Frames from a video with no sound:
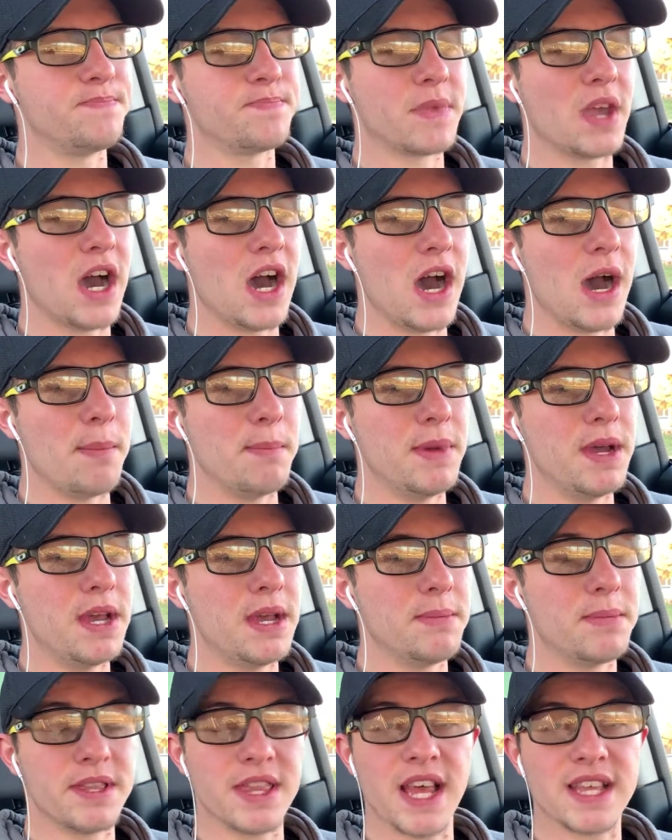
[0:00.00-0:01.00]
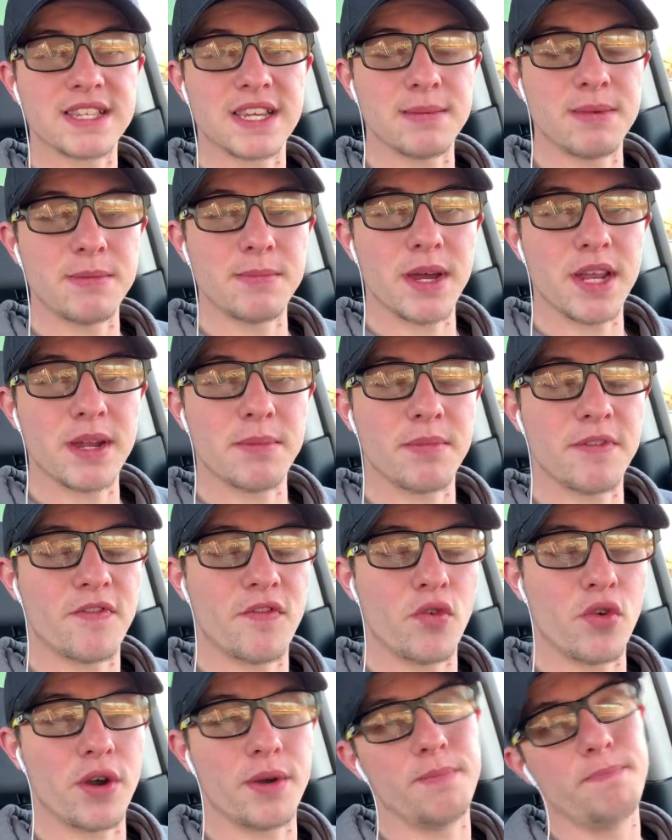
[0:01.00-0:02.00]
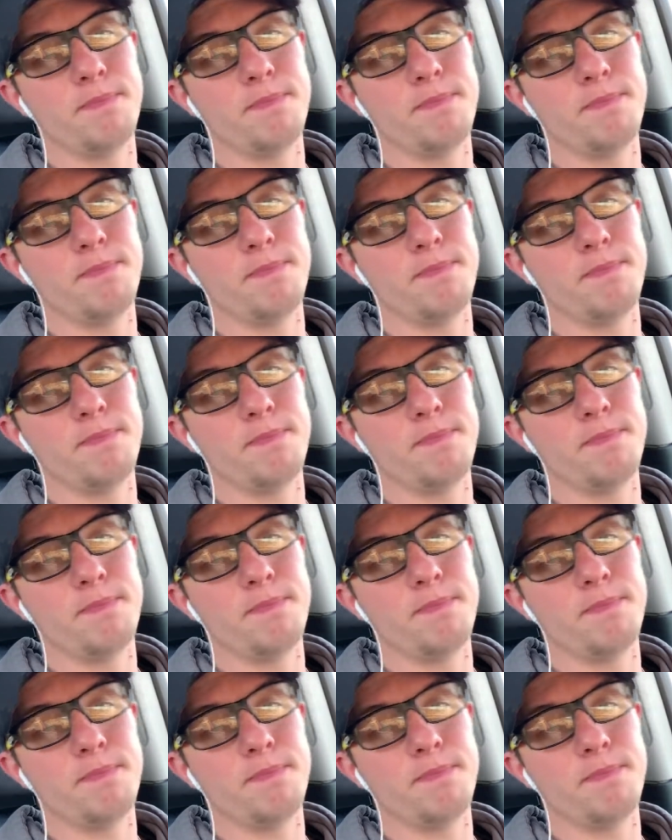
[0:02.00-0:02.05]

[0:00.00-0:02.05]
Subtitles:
But that's gonna be my number 4.